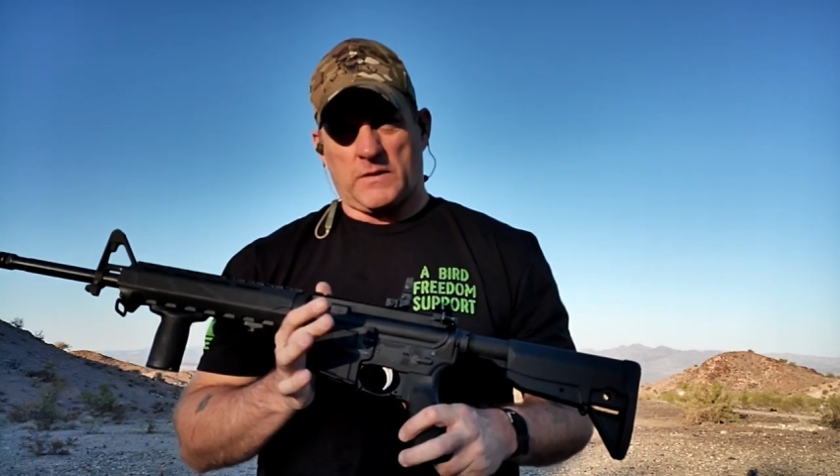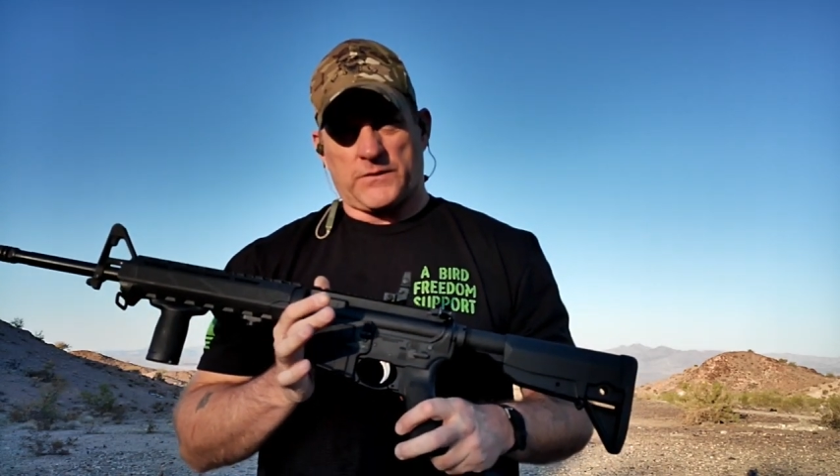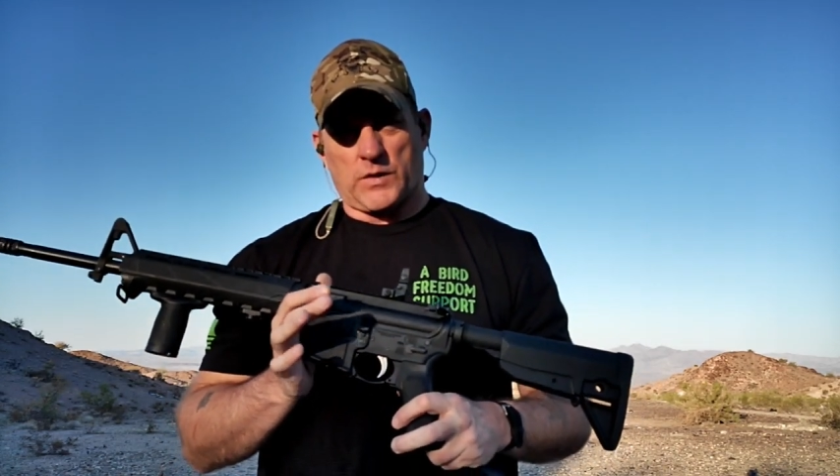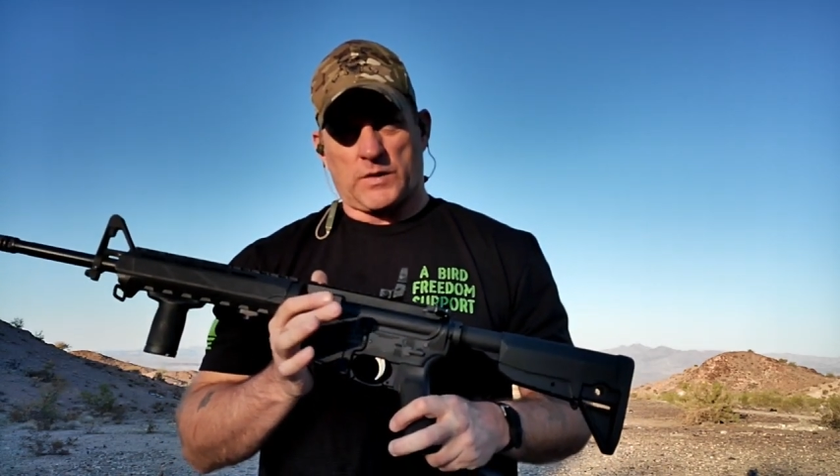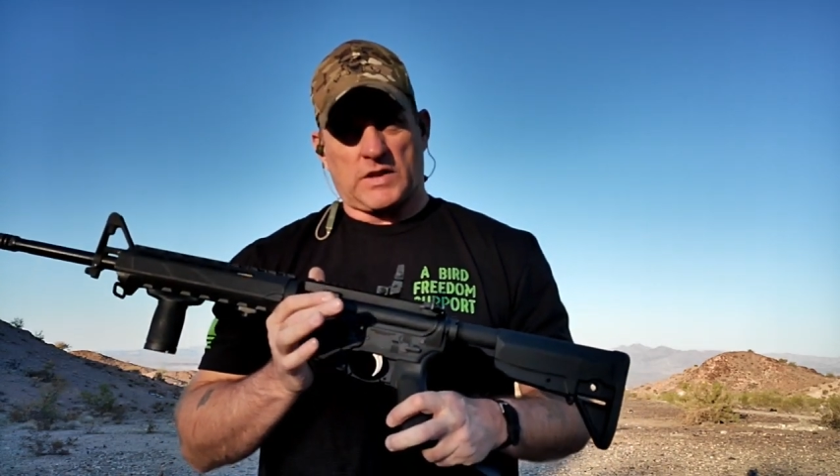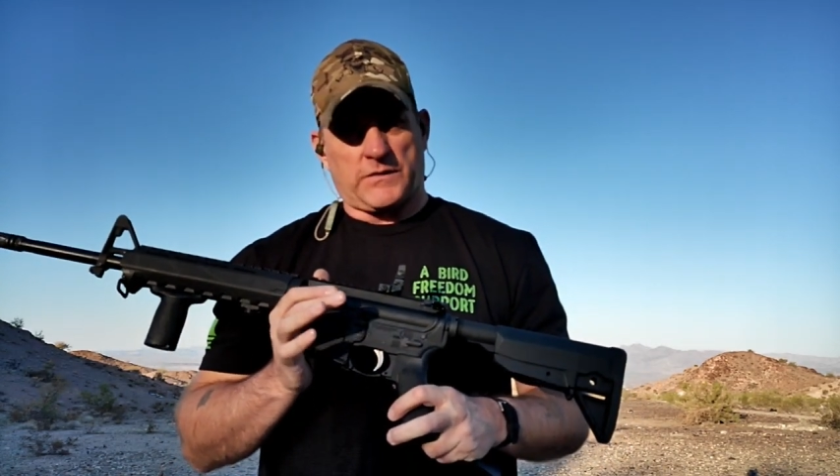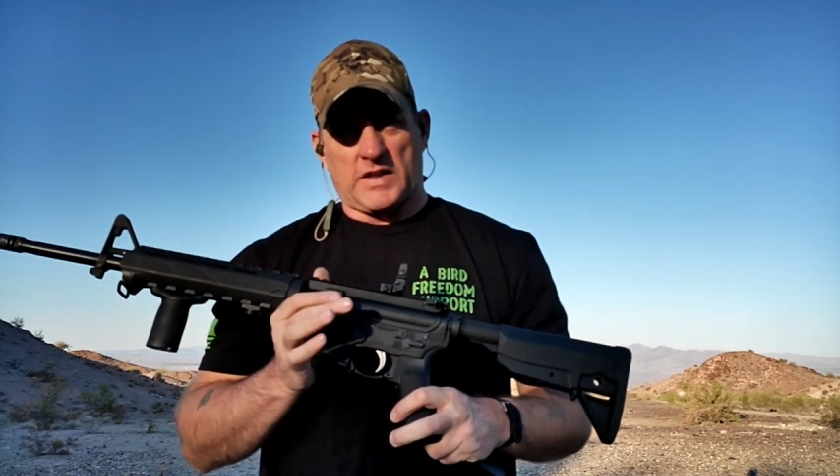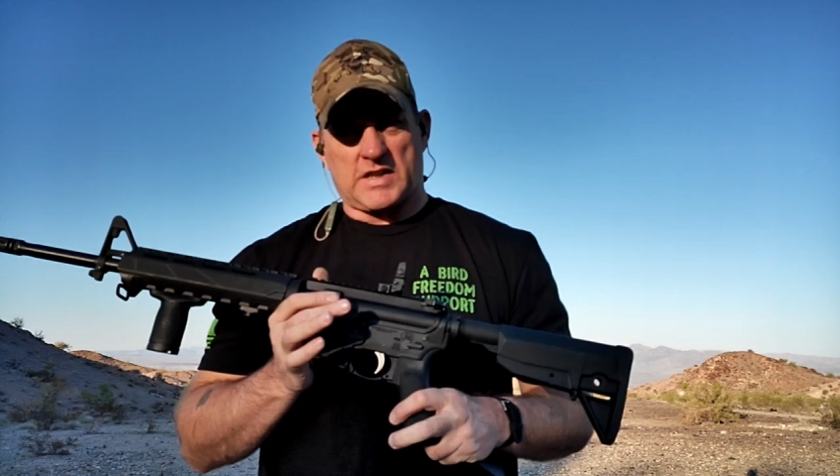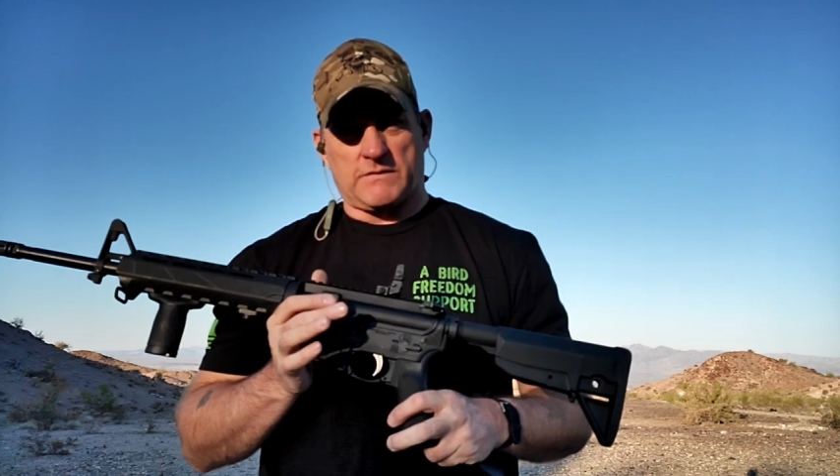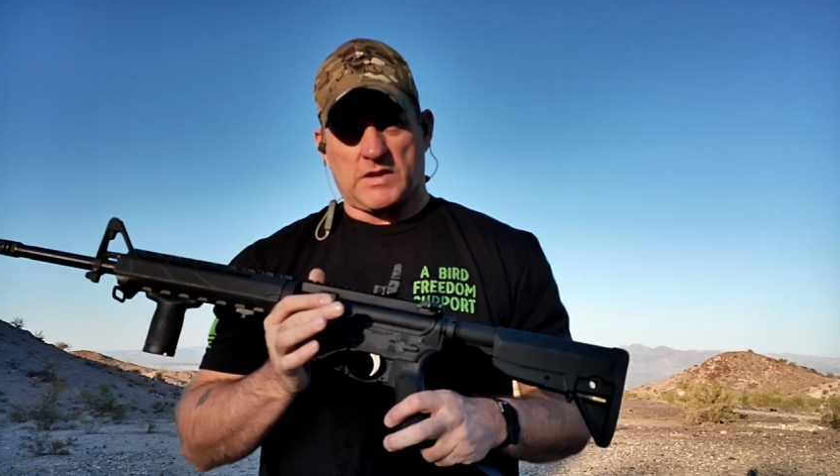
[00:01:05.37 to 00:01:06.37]
for
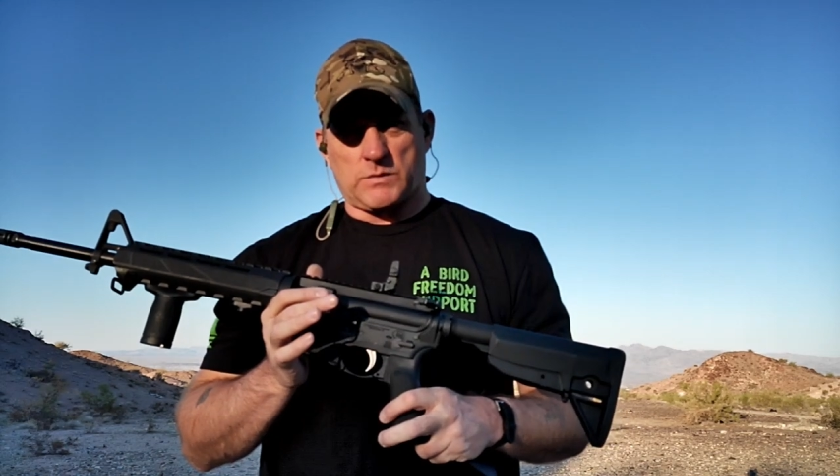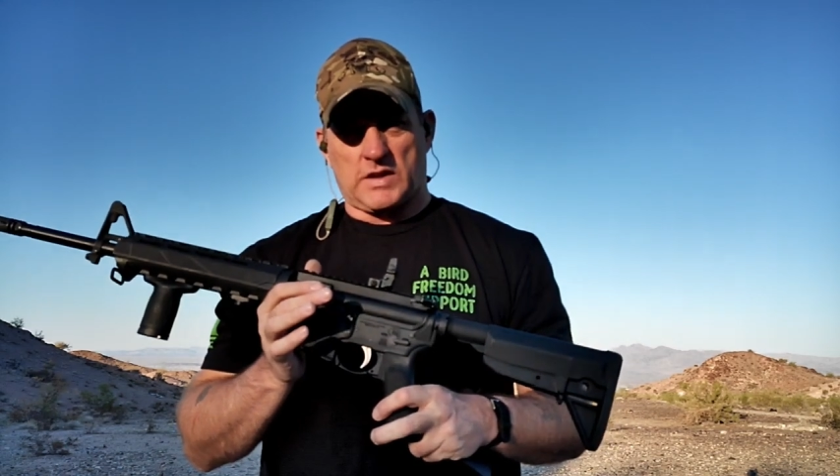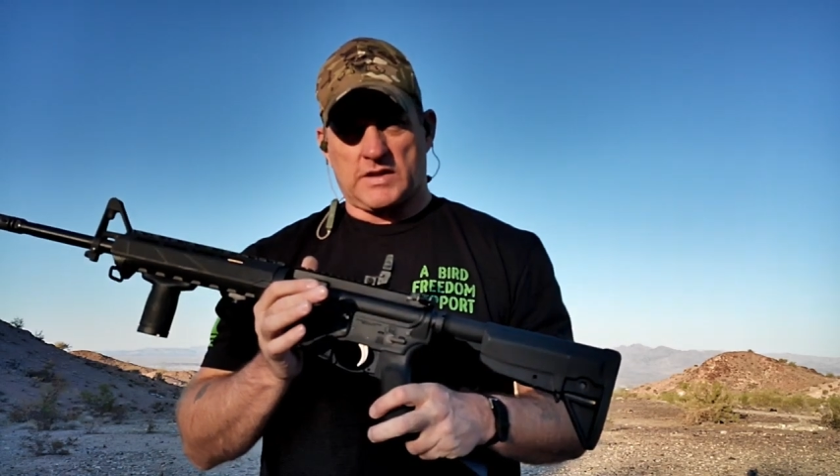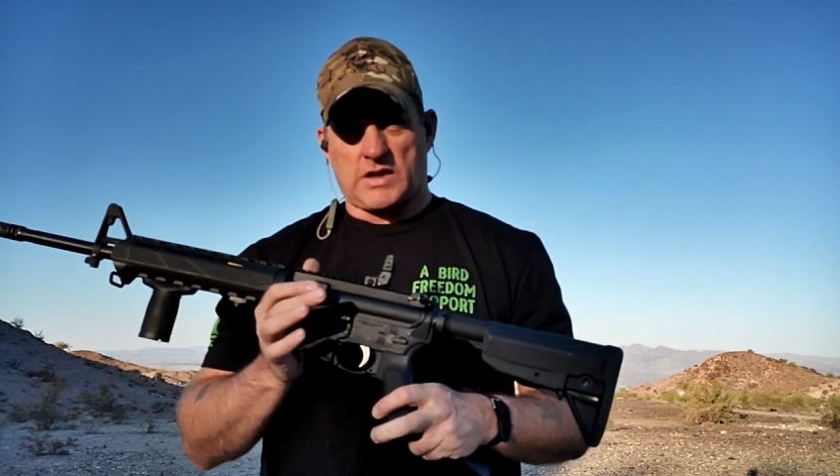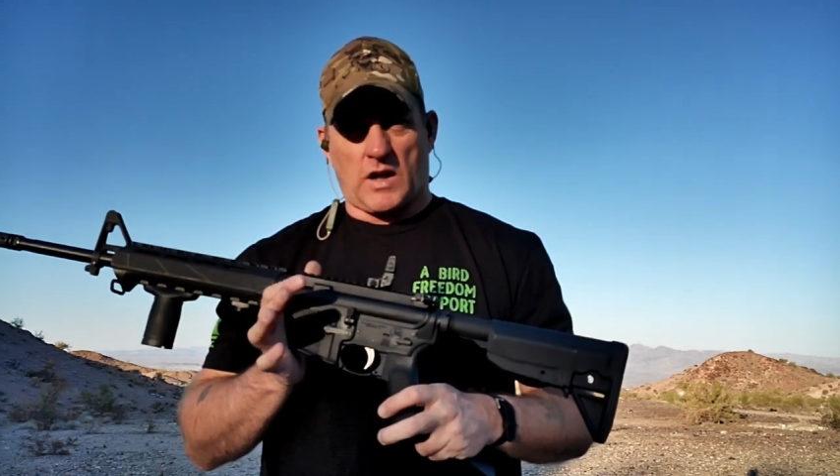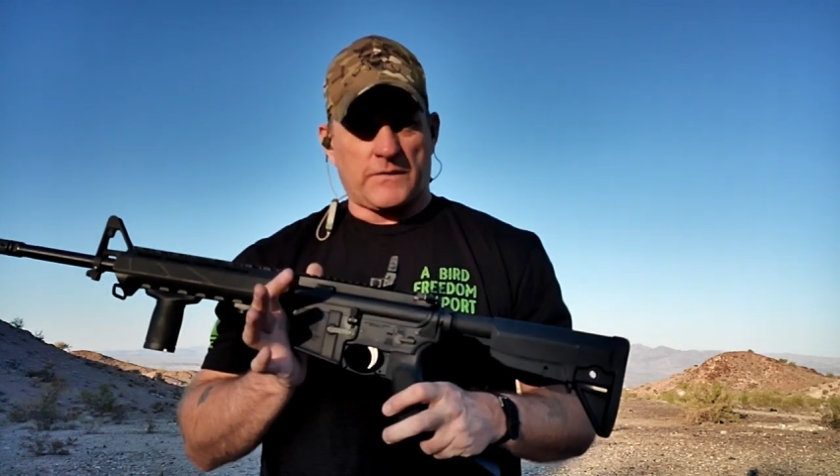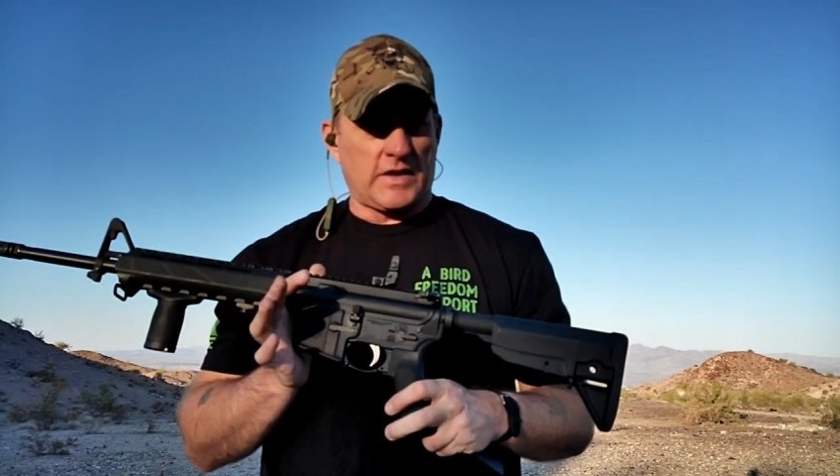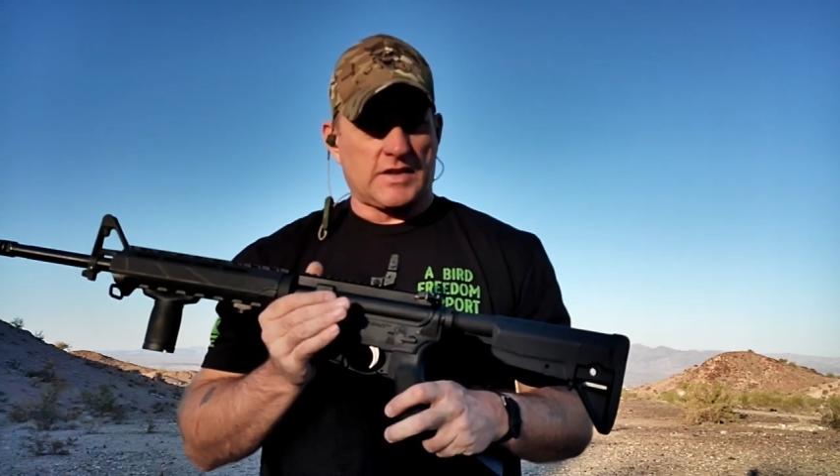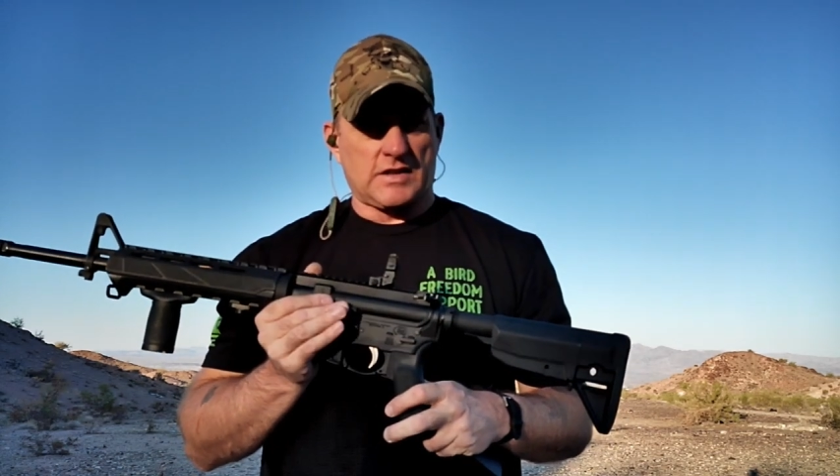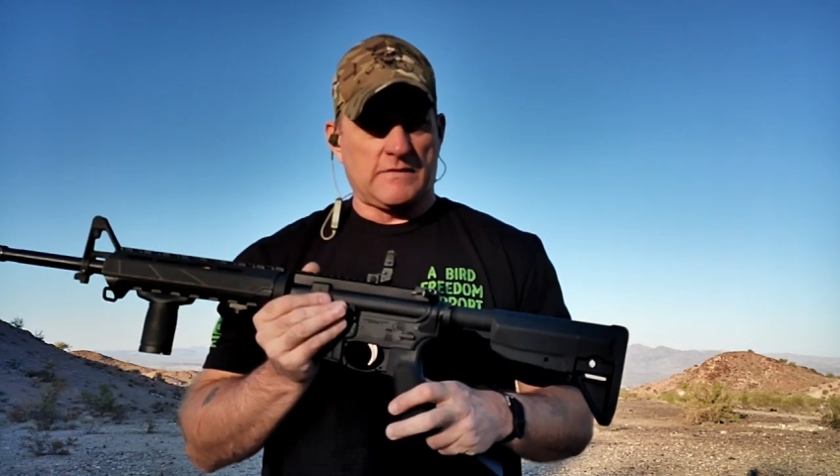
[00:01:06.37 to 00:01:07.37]
defensive as well as
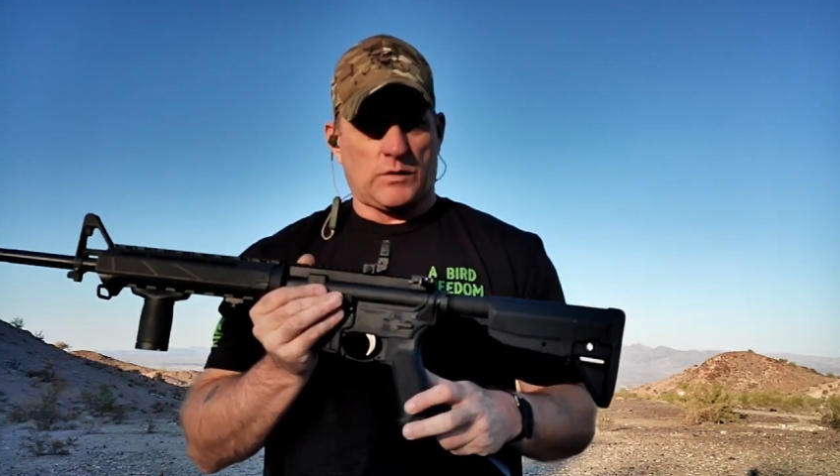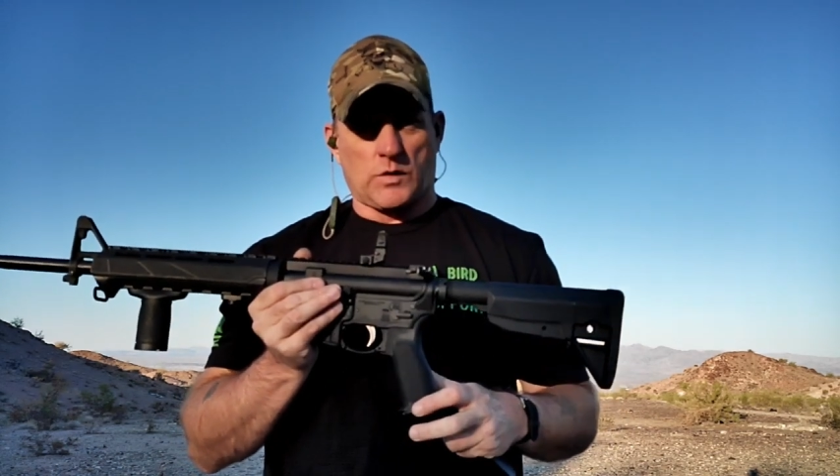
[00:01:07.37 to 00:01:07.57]
offensive,